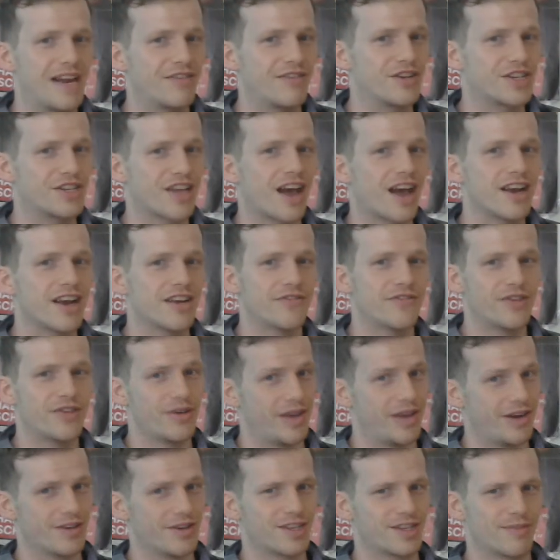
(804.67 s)
have just gotten a few
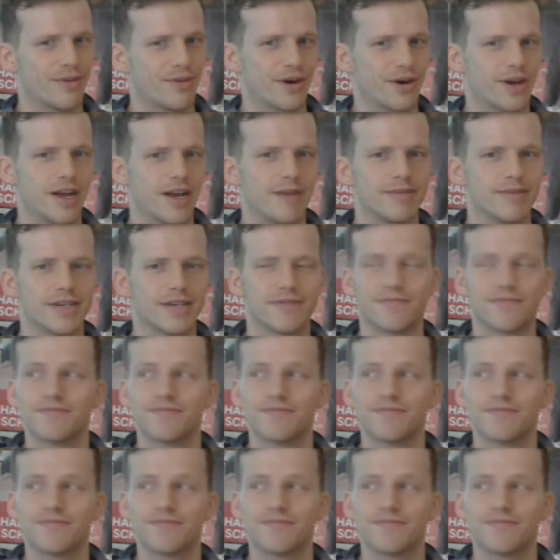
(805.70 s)
ears to perk up.